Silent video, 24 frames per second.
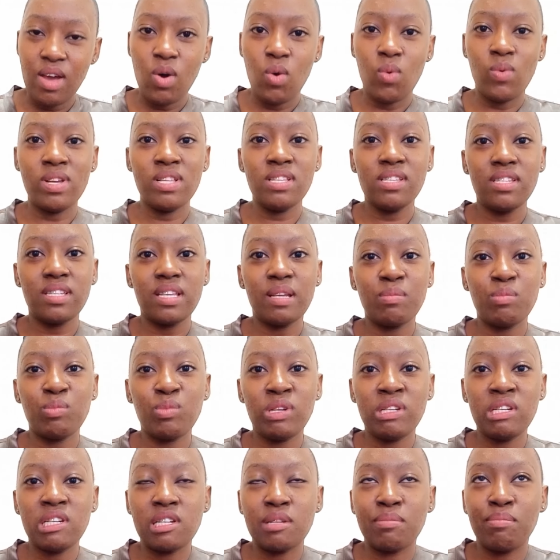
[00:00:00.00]
when
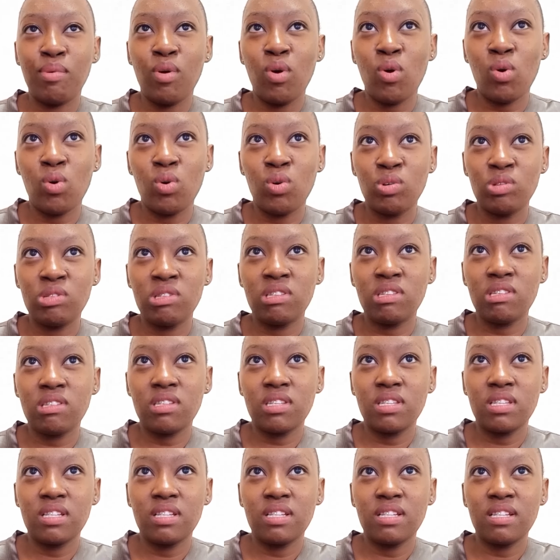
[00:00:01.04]
someone records
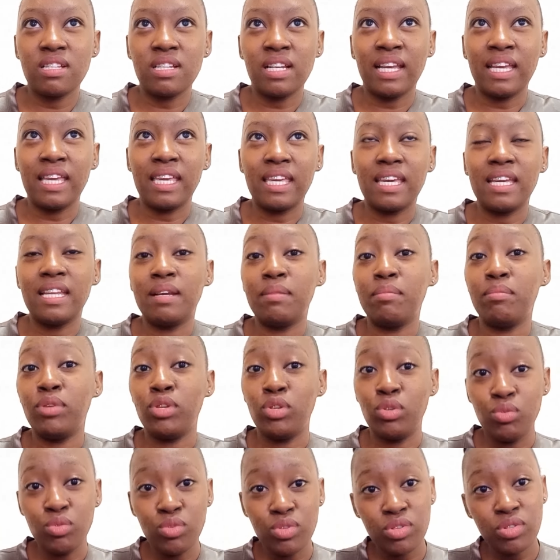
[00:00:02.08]
like an
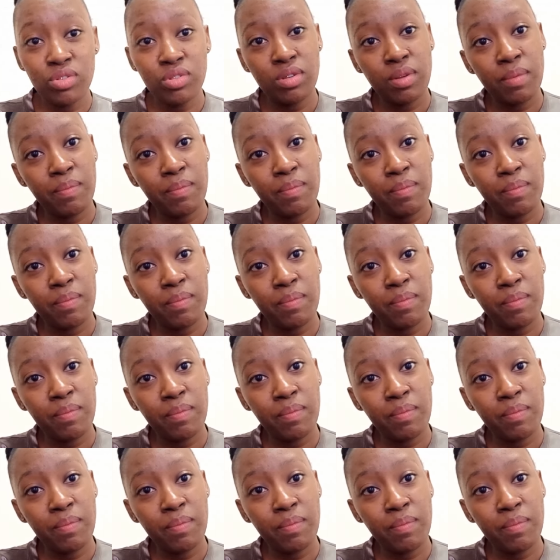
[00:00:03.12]
abuse